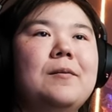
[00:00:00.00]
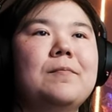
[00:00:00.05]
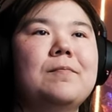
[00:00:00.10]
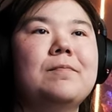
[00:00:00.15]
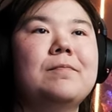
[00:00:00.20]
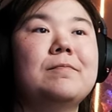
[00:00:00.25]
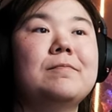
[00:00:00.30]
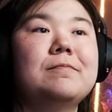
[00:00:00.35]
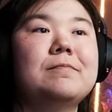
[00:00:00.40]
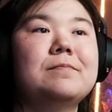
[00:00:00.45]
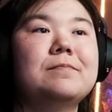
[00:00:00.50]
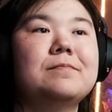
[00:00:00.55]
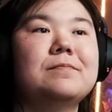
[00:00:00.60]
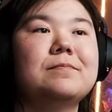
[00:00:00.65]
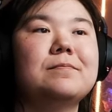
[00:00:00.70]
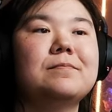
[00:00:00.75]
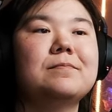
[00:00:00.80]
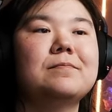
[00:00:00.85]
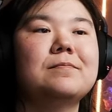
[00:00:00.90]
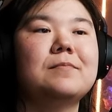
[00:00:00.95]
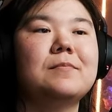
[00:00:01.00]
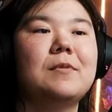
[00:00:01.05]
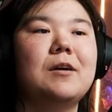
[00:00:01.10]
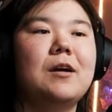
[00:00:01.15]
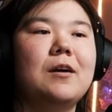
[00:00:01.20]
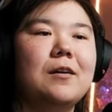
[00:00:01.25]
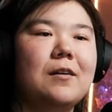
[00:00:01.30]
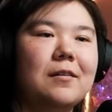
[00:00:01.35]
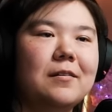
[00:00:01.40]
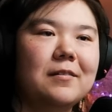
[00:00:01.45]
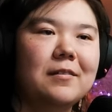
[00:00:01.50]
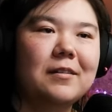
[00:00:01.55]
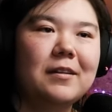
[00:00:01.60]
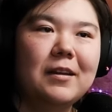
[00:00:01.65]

No one is speaking in this clip.